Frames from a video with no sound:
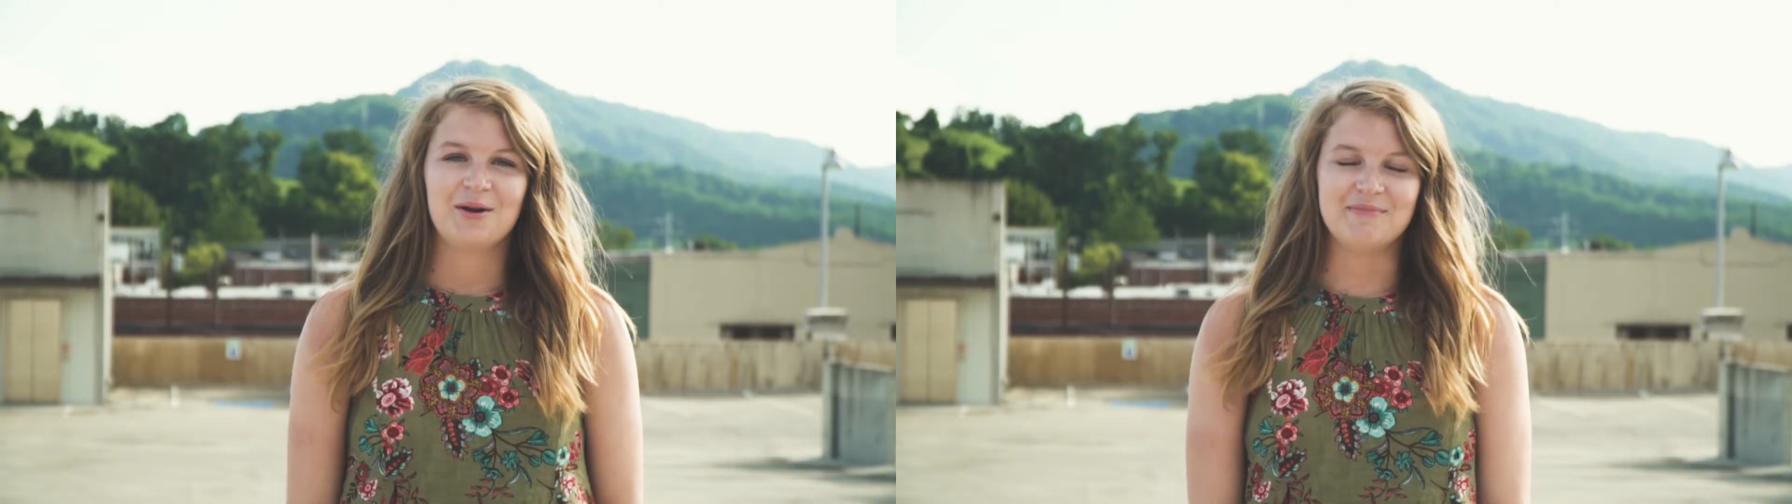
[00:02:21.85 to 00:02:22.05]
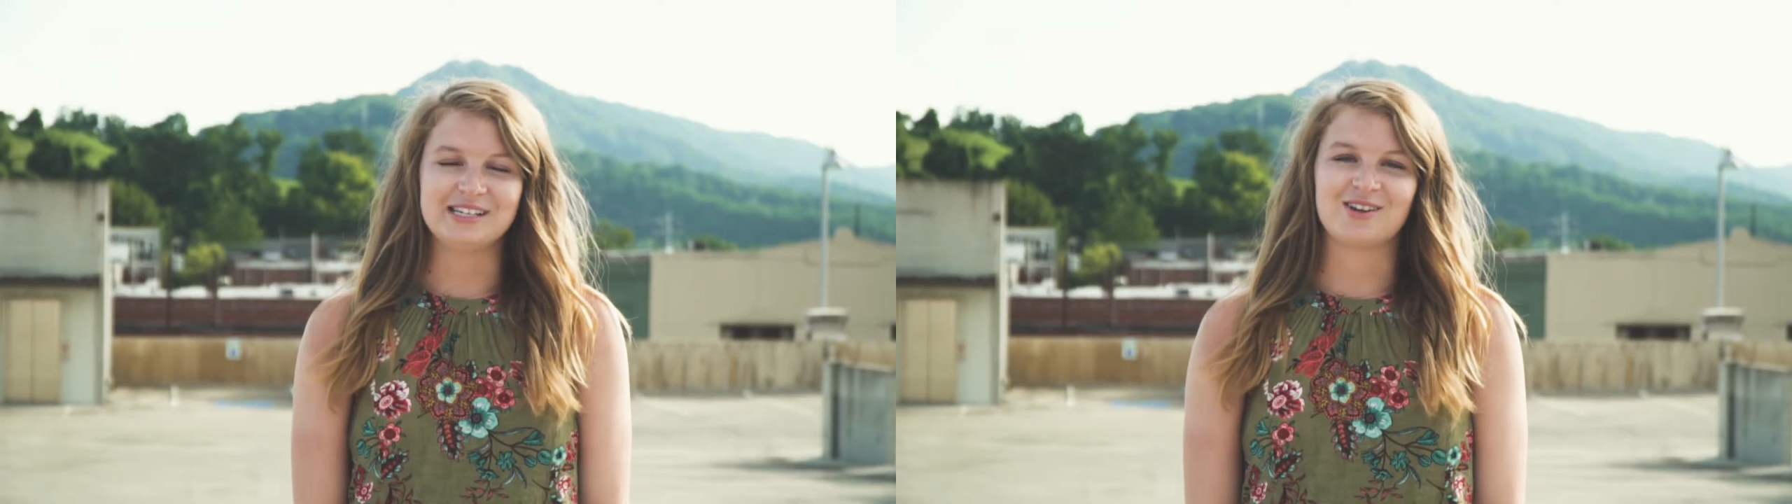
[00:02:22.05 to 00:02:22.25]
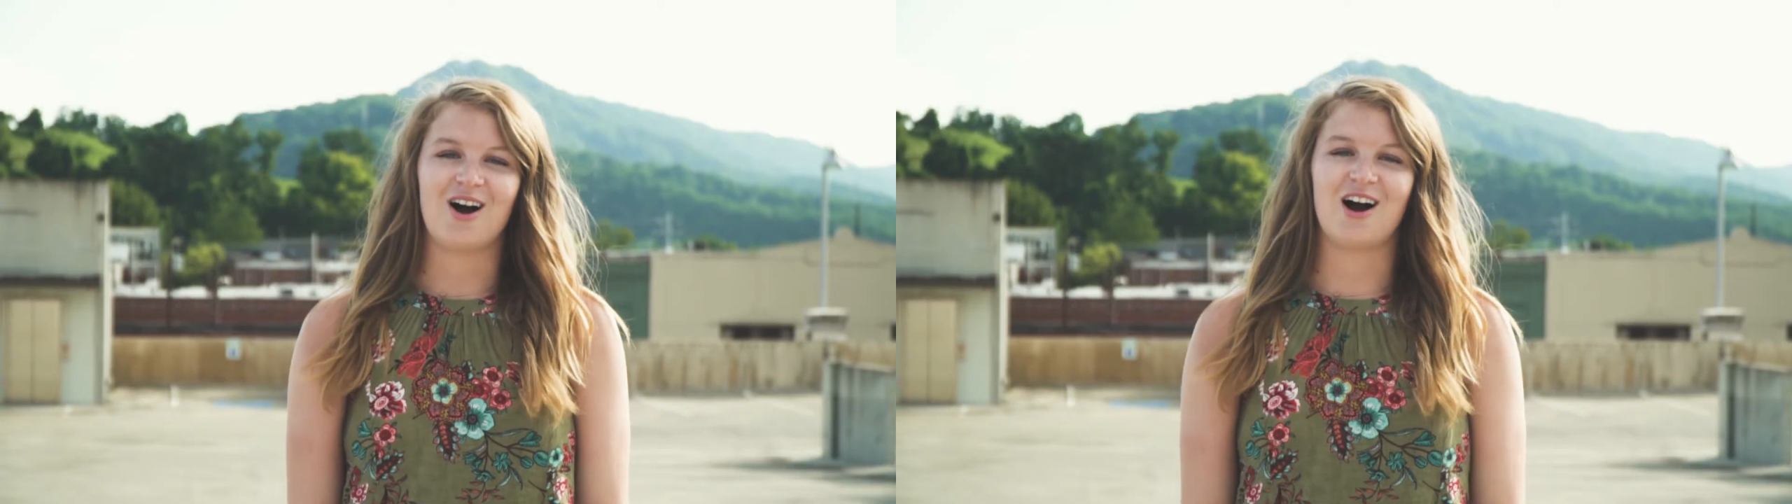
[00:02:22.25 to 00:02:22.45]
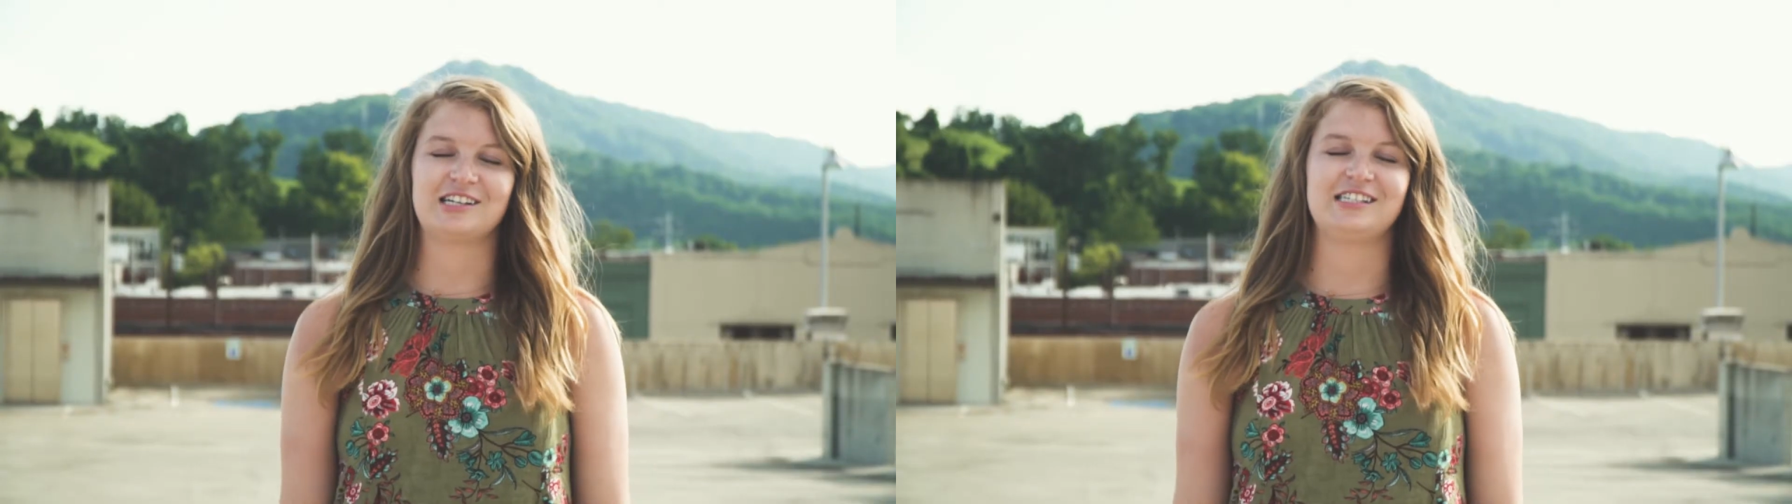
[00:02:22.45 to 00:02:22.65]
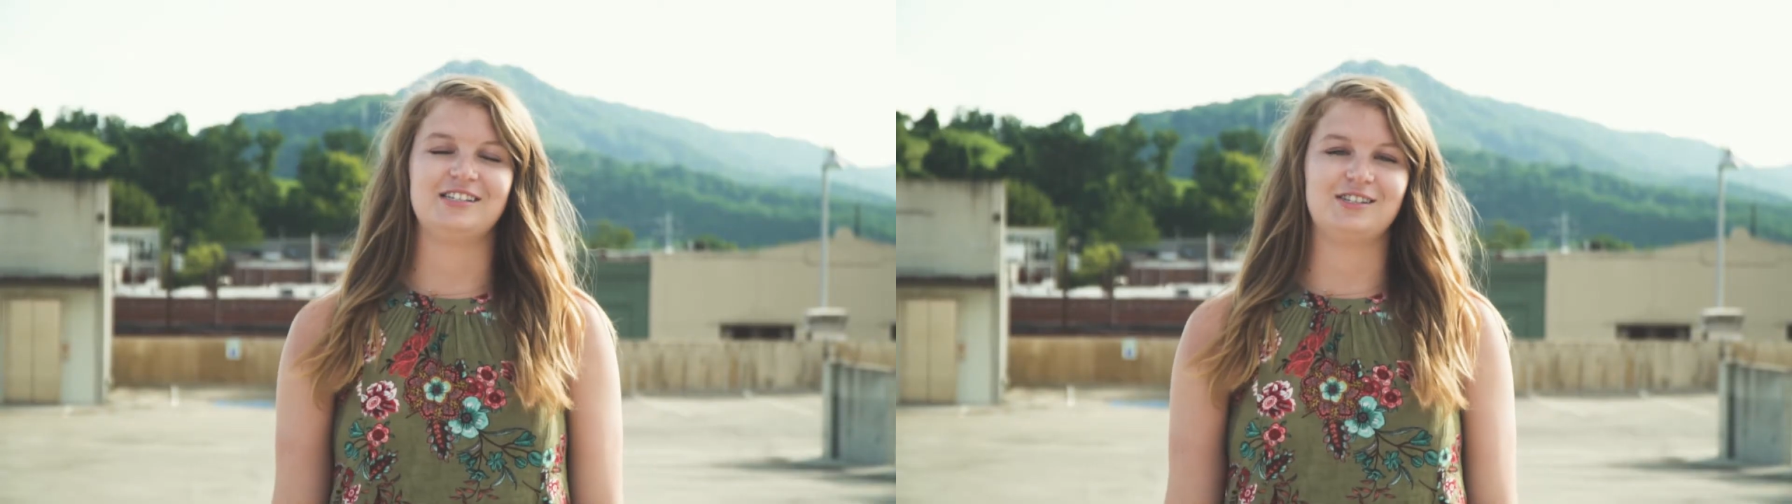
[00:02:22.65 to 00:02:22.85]
Miss
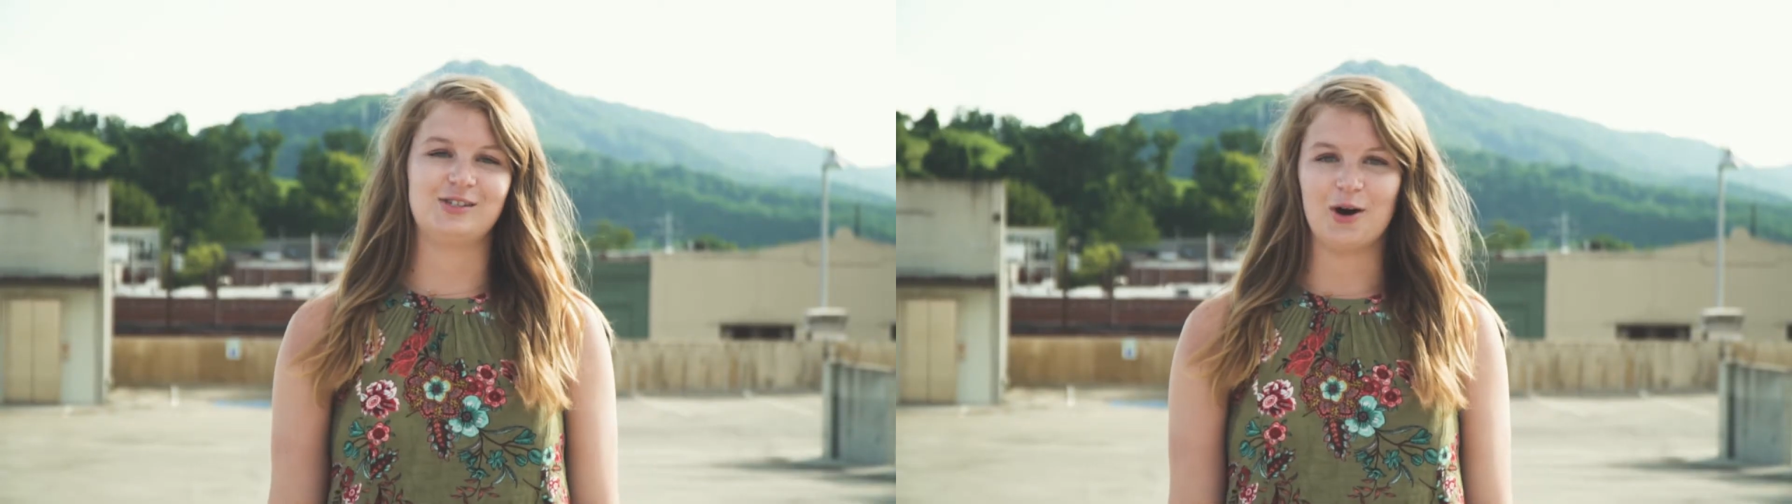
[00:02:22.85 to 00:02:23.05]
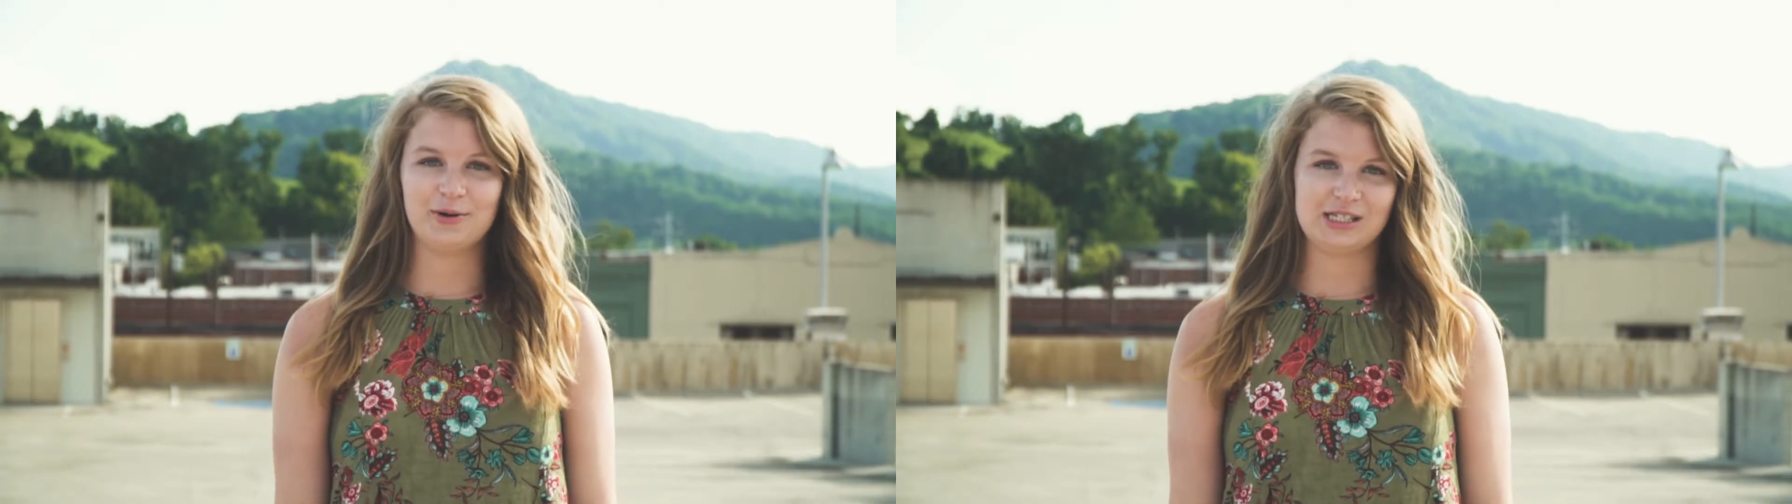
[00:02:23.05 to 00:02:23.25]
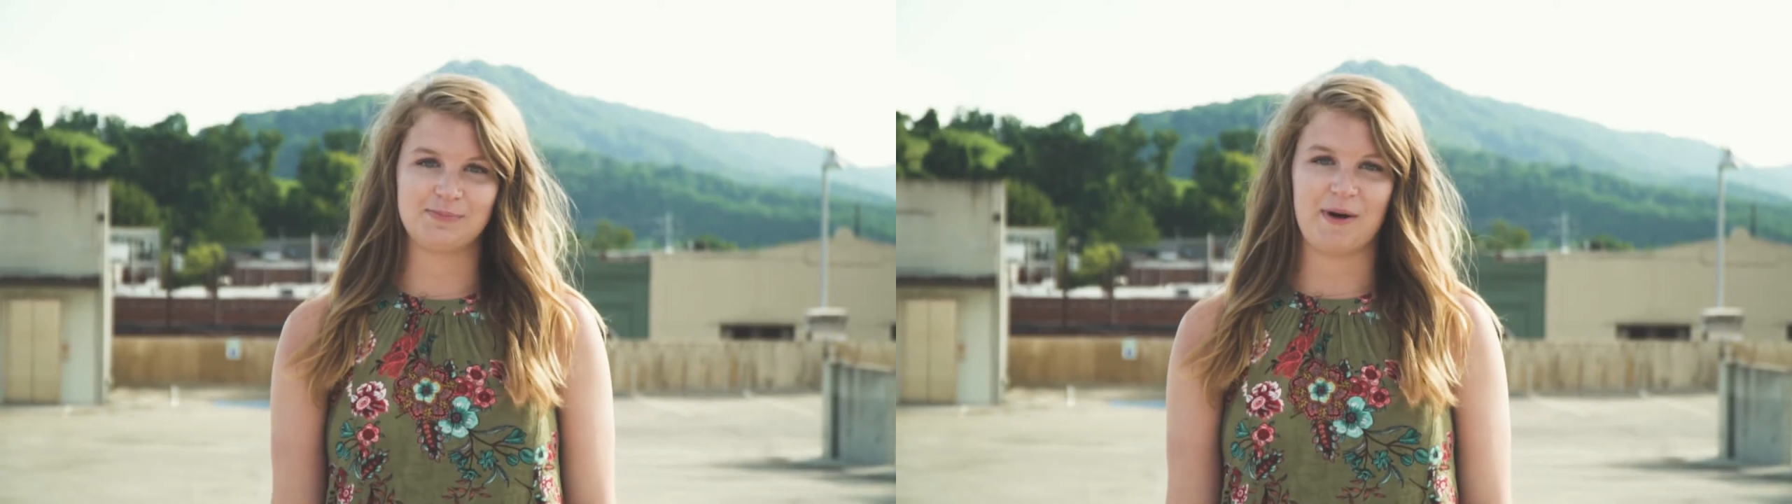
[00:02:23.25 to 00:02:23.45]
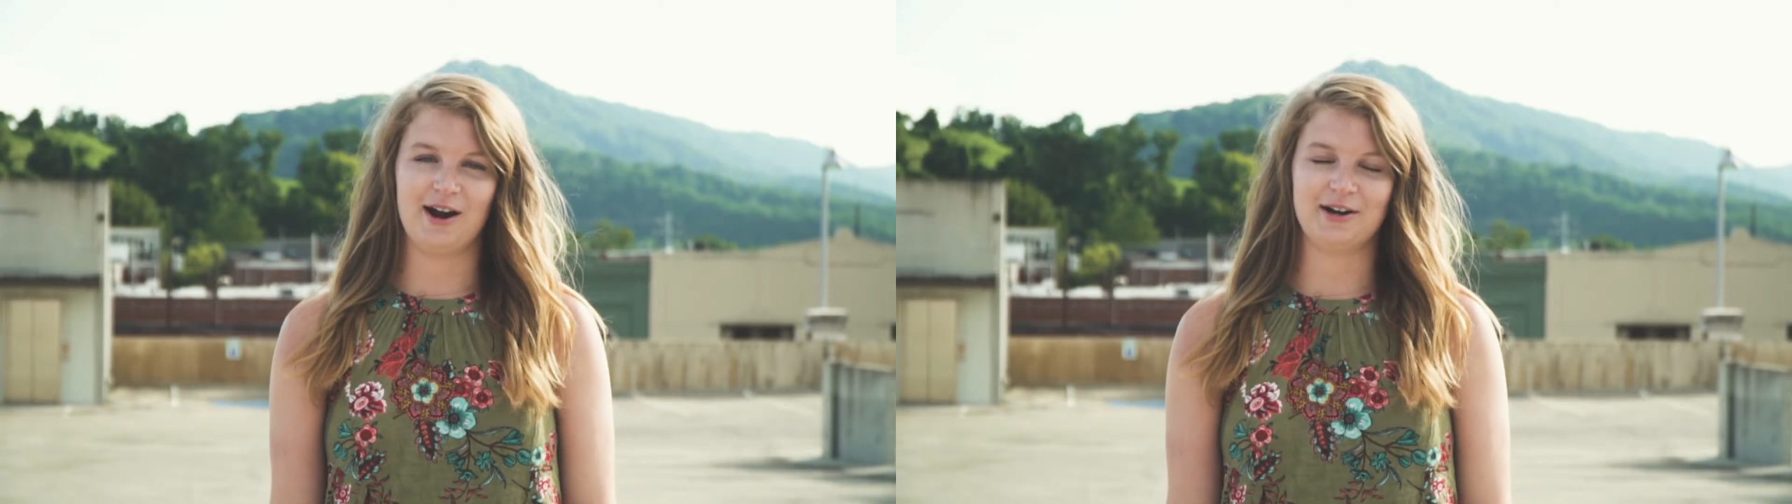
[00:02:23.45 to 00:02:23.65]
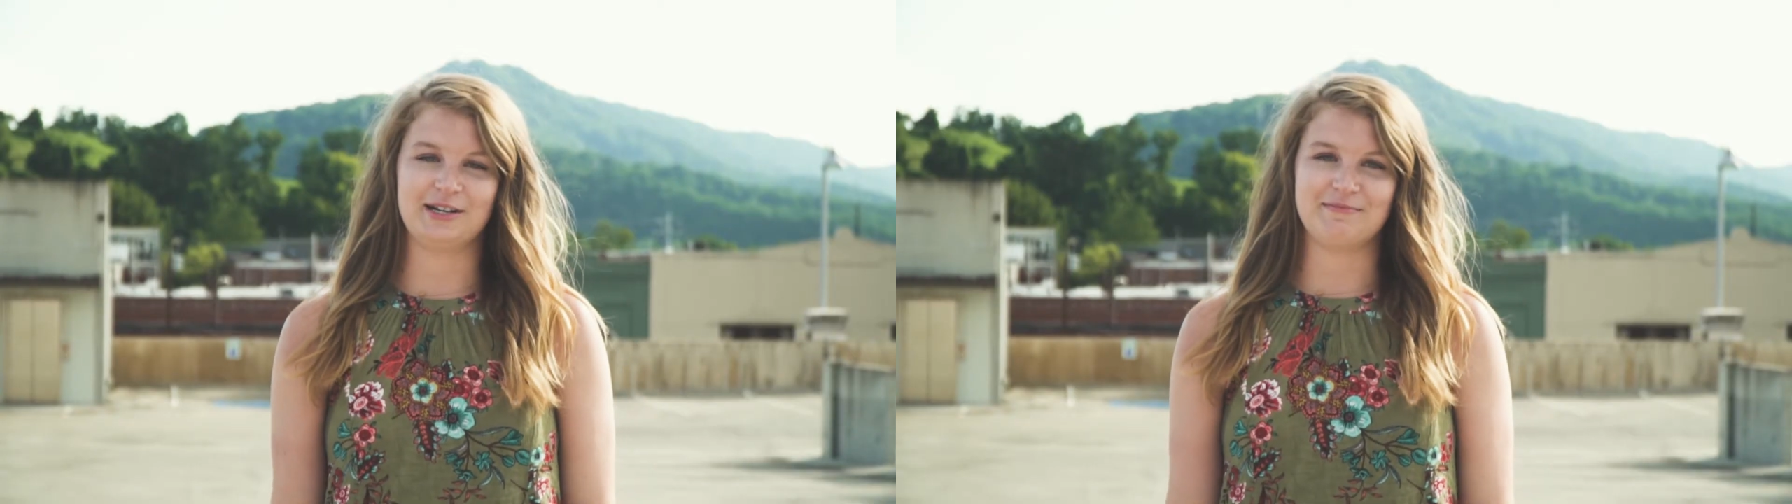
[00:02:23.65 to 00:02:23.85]
Cox is so
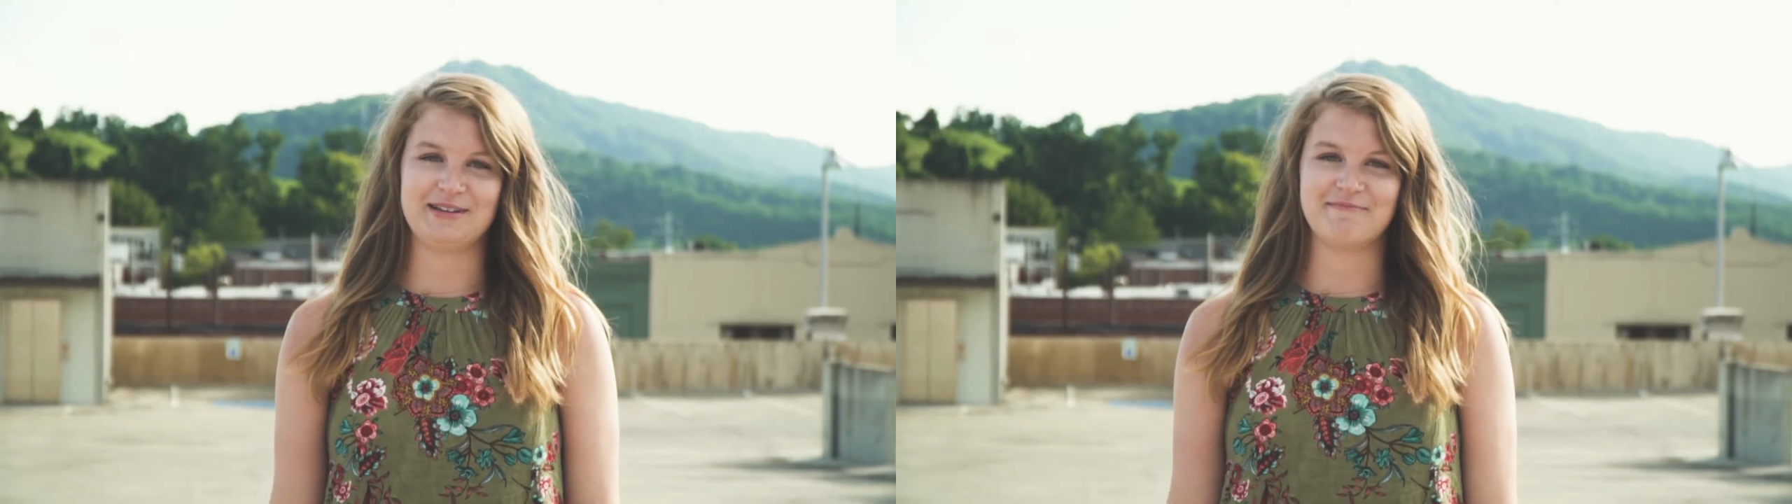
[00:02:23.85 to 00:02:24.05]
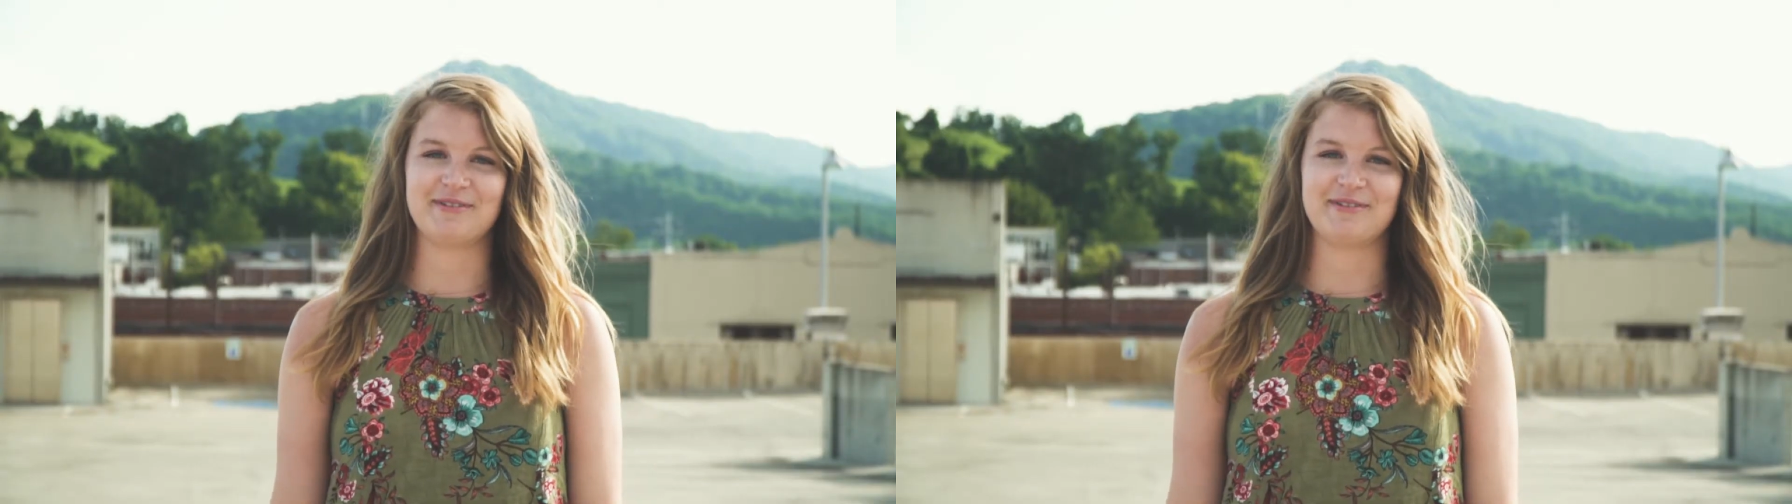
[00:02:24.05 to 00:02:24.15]
inspiring to me